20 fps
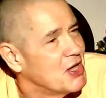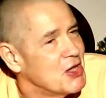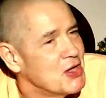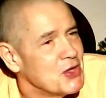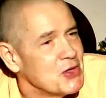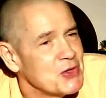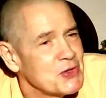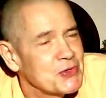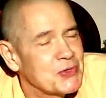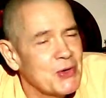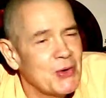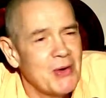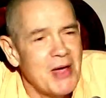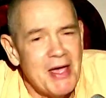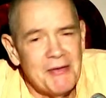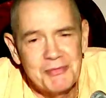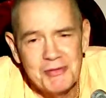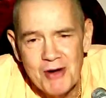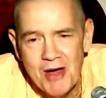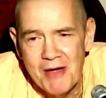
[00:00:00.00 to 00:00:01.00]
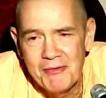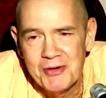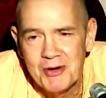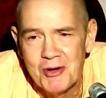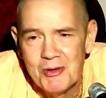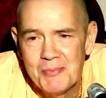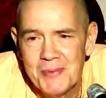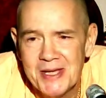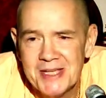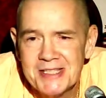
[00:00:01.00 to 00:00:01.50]
So after offering
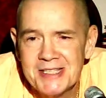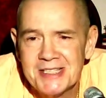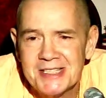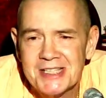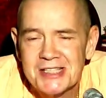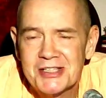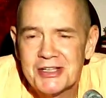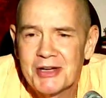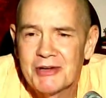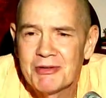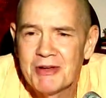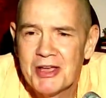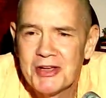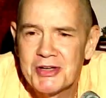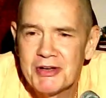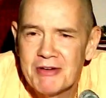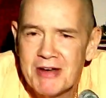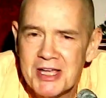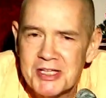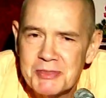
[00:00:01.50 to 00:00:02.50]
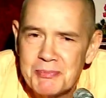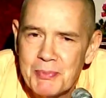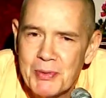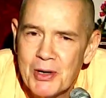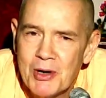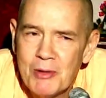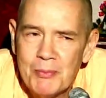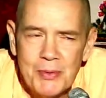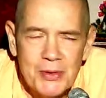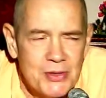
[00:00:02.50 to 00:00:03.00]
obeisances, Karandhar asked
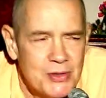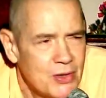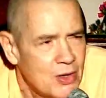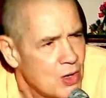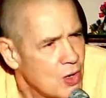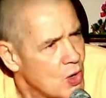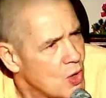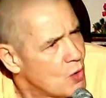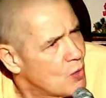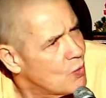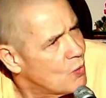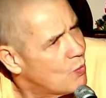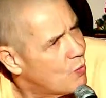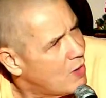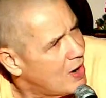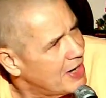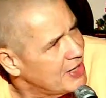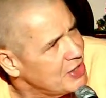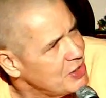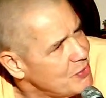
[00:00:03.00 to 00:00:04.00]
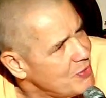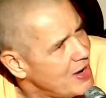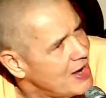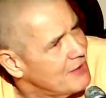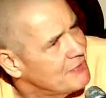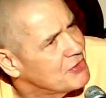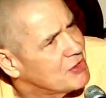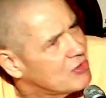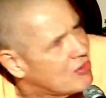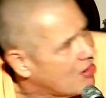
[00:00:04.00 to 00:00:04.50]
Prabhupada, Why do you have
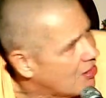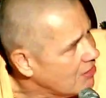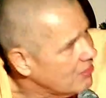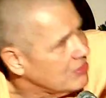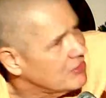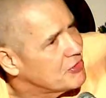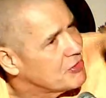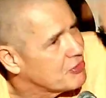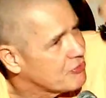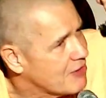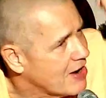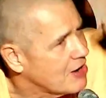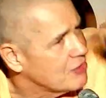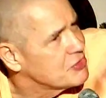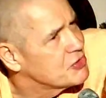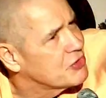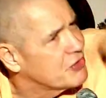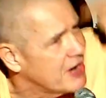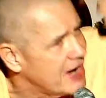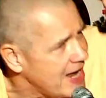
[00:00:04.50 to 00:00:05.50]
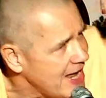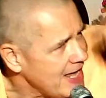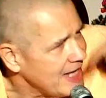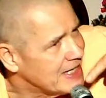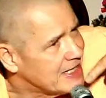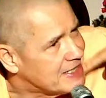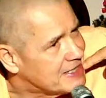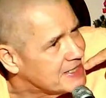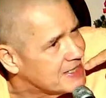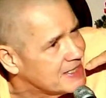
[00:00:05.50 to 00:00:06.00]
the garland around your
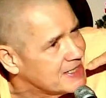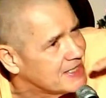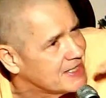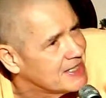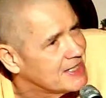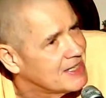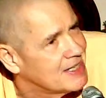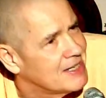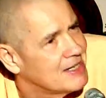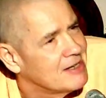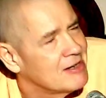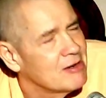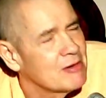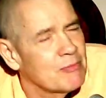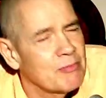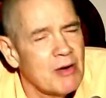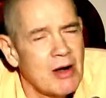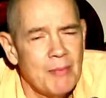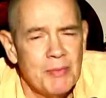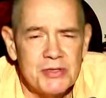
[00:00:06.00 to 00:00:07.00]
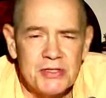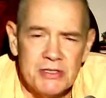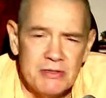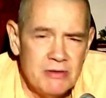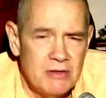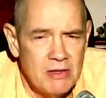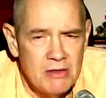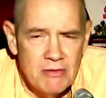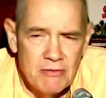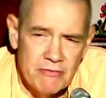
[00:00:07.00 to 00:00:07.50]
head? Prabhupada said,
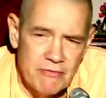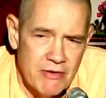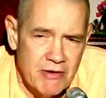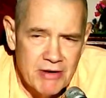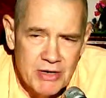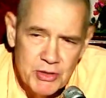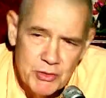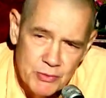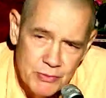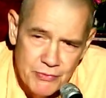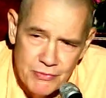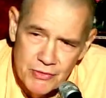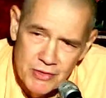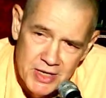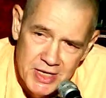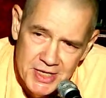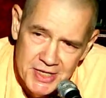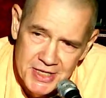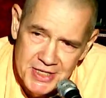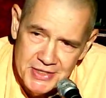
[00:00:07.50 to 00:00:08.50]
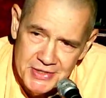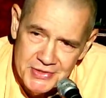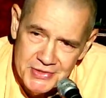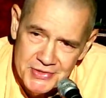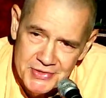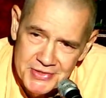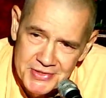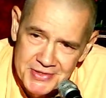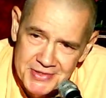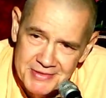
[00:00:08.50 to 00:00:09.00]
very good for headaches.